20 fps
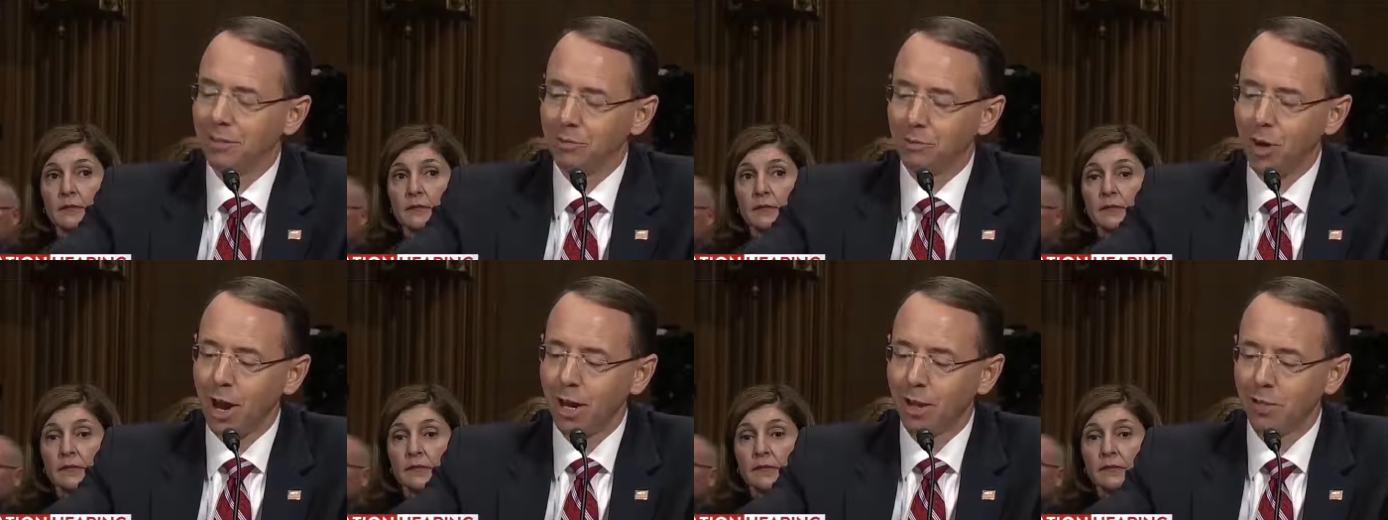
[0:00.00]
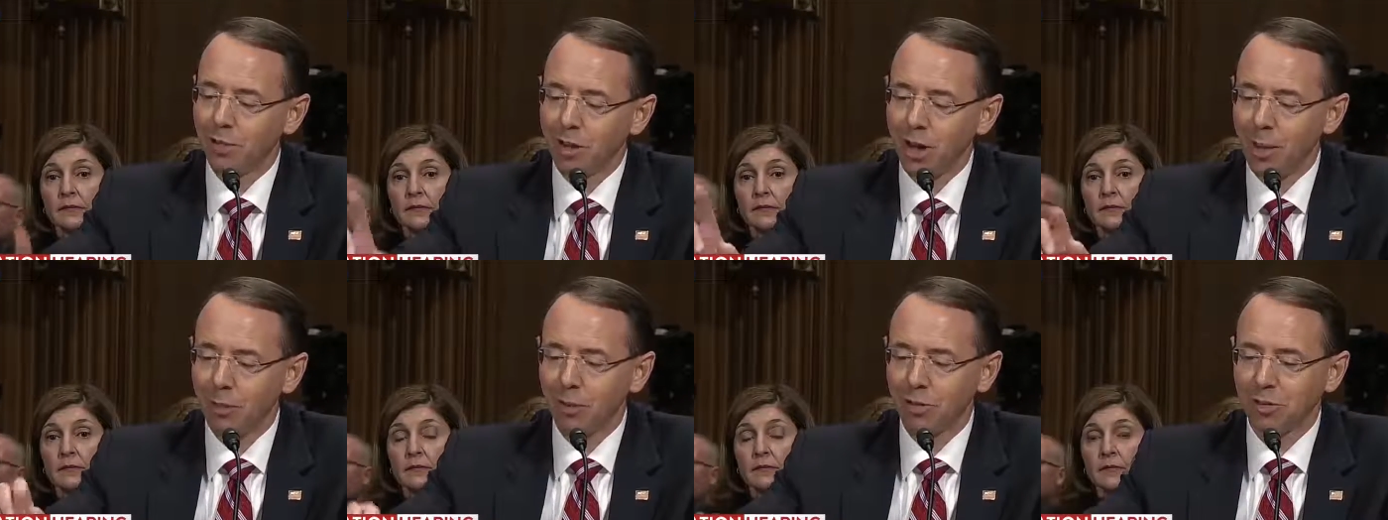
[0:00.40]
Speaker 1: Franken's
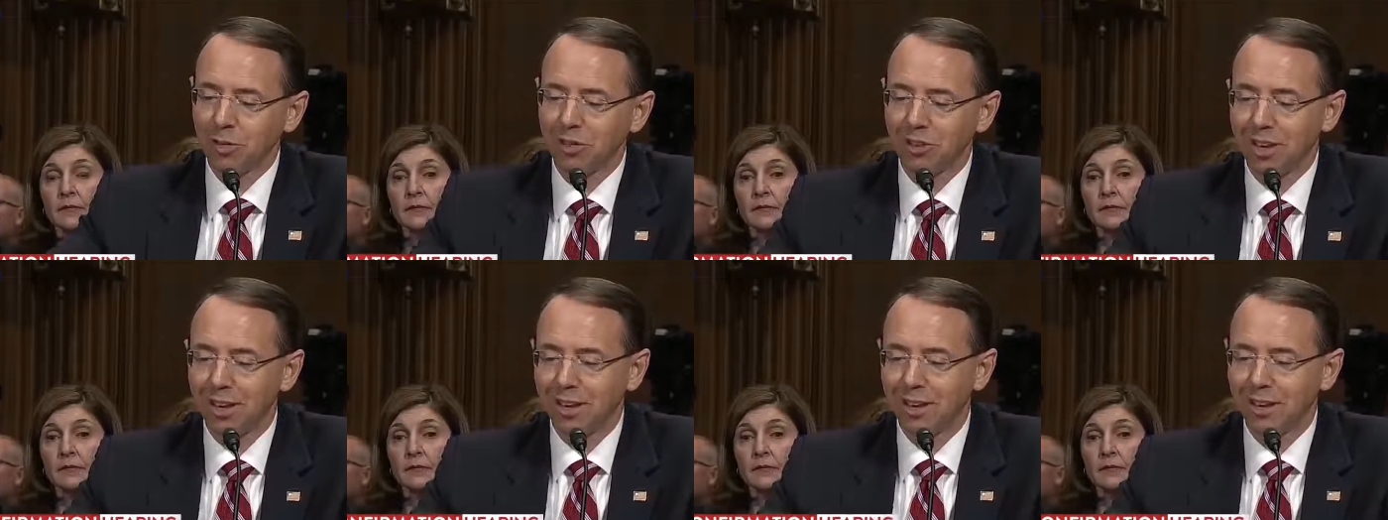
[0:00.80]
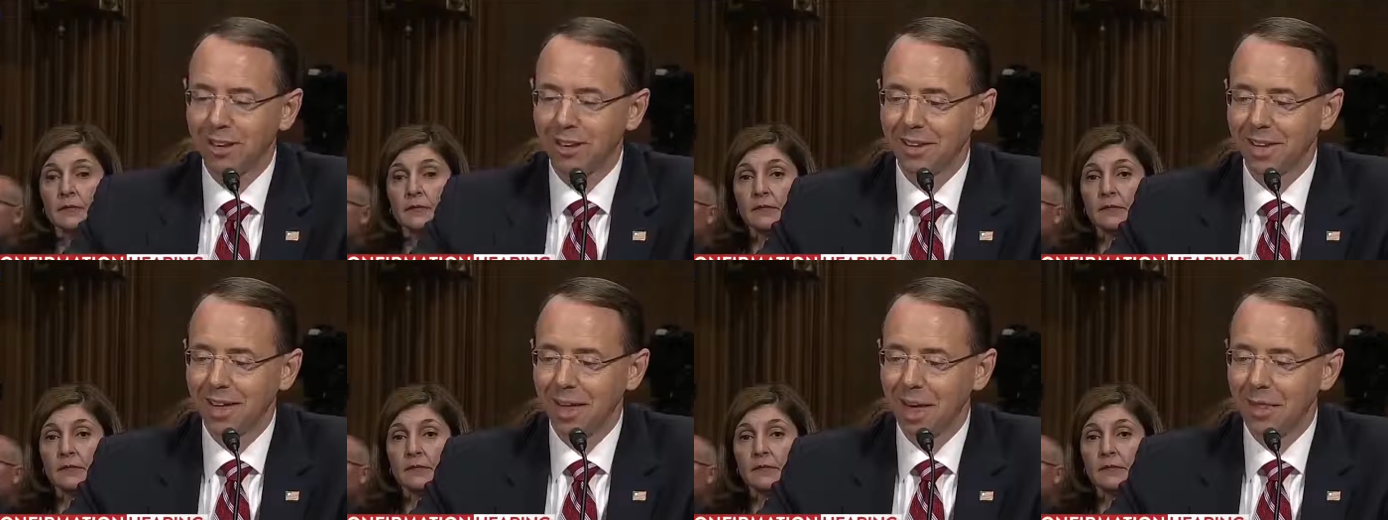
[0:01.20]
comments, uh,
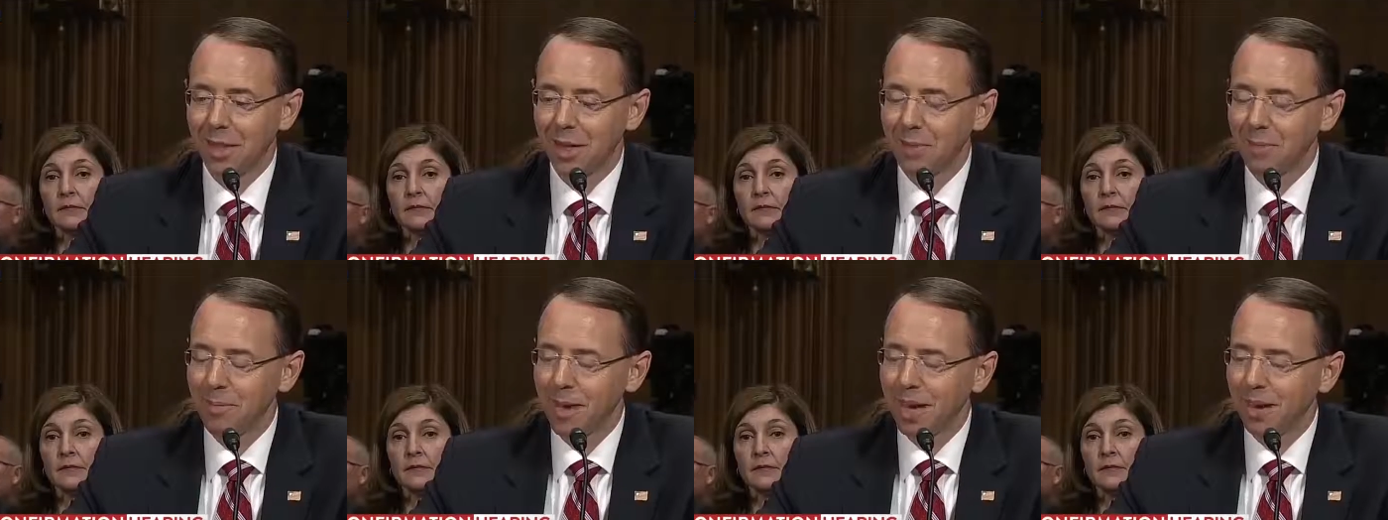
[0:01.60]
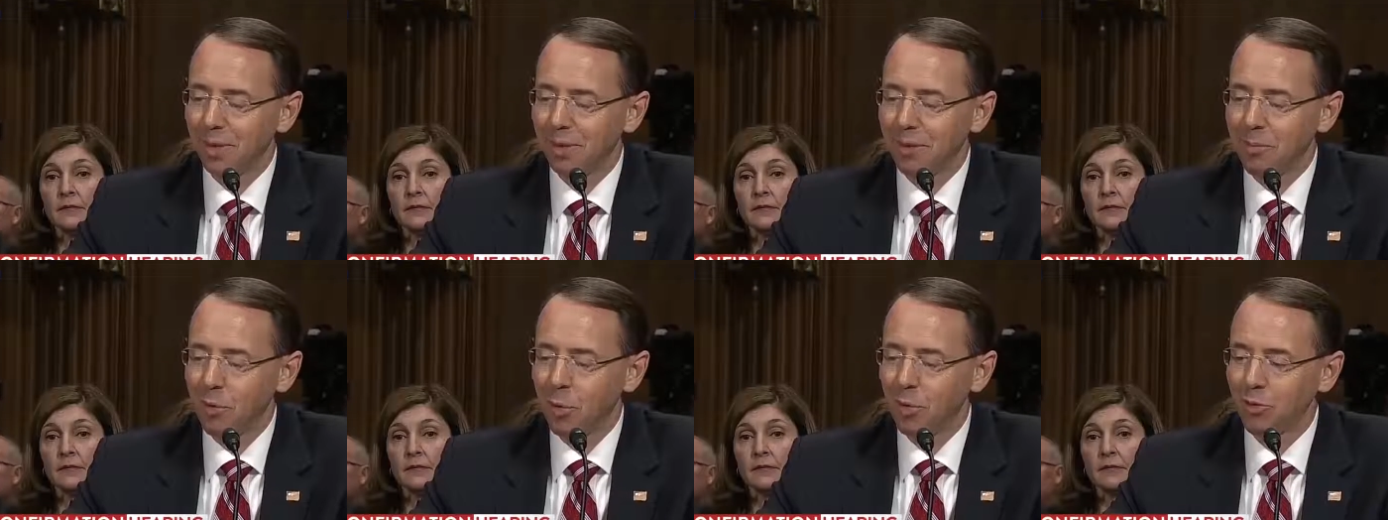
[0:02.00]
I think, make
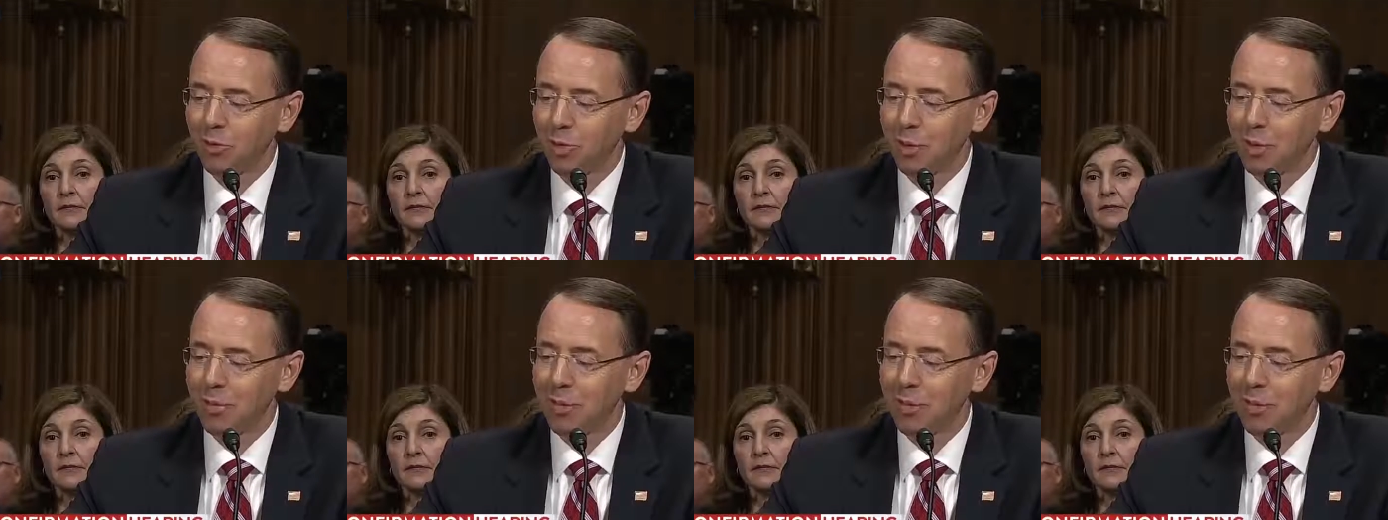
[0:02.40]
it important for